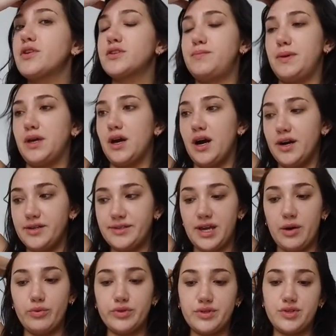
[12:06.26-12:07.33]
books, because
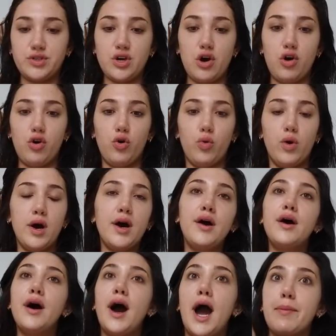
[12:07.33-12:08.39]
I was so
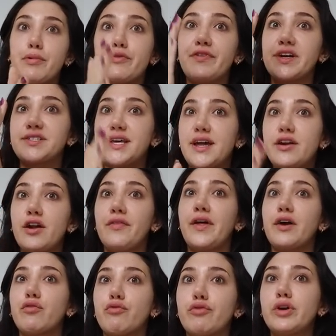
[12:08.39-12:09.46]
hyper fixated on
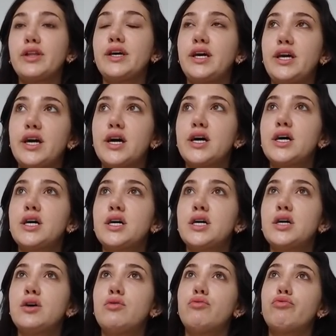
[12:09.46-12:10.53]
like really
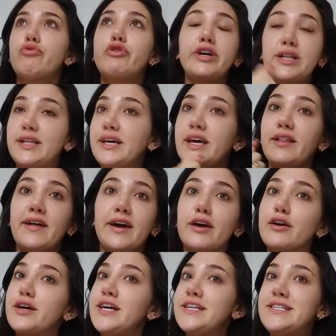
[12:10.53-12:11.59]

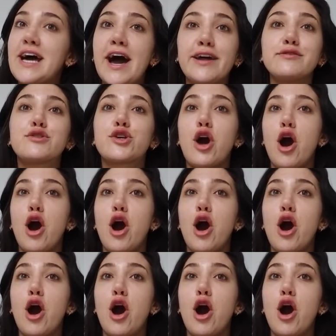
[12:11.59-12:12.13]
like intense